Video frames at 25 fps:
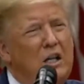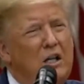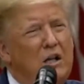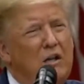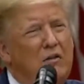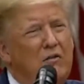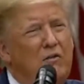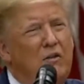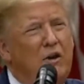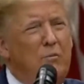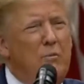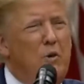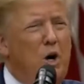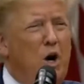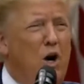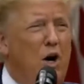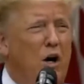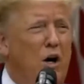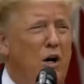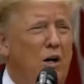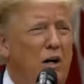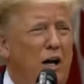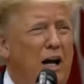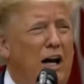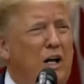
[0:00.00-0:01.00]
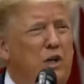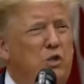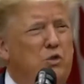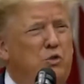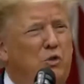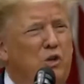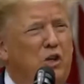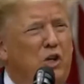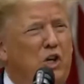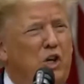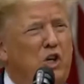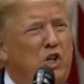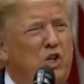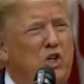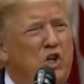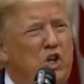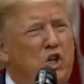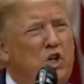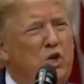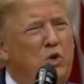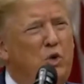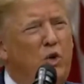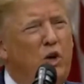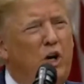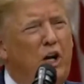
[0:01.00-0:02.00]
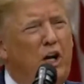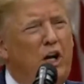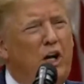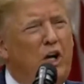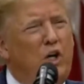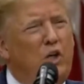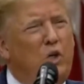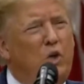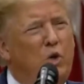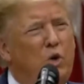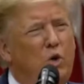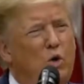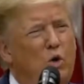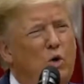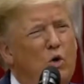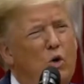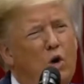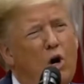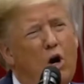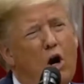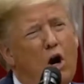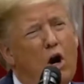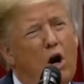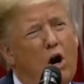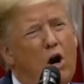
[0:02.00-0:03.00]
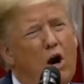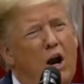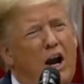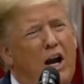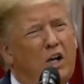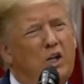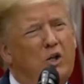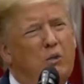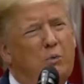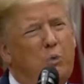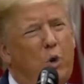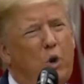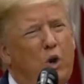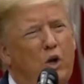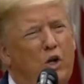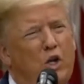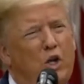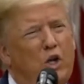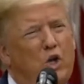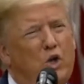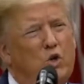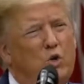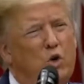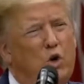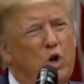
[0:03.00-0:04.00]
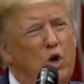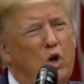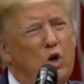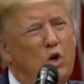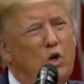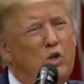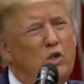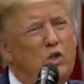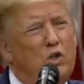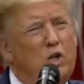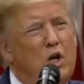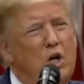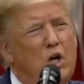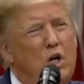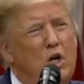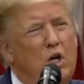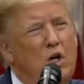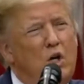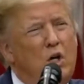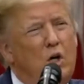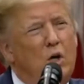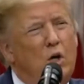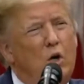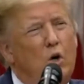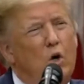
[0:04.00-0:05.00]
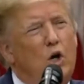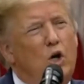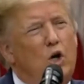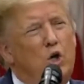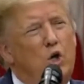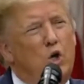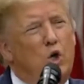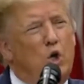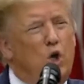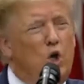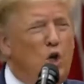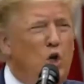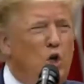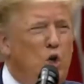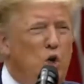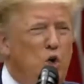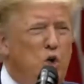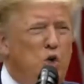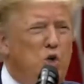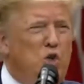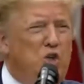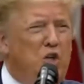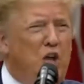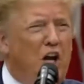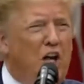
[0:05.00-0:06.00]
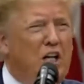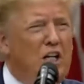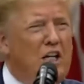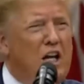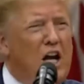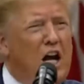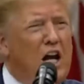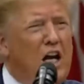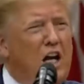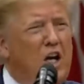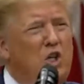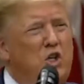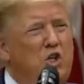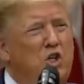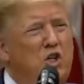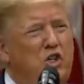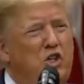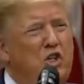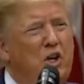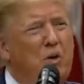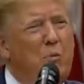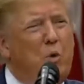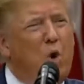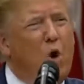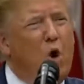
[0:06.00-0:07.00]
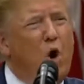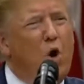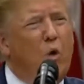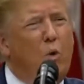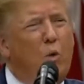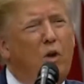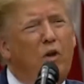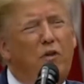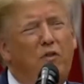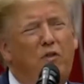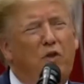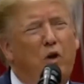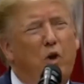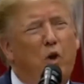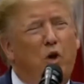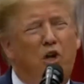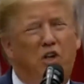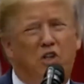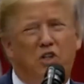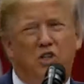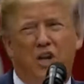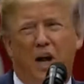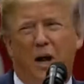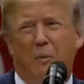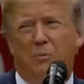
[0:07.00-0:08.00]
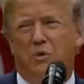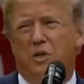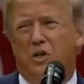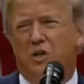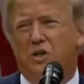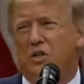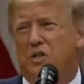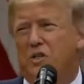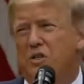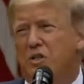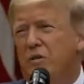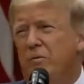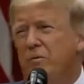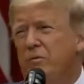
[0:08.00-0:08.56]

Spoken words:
from our extradition treaty to our export controls on dual-use technologies and more, with few exceptions.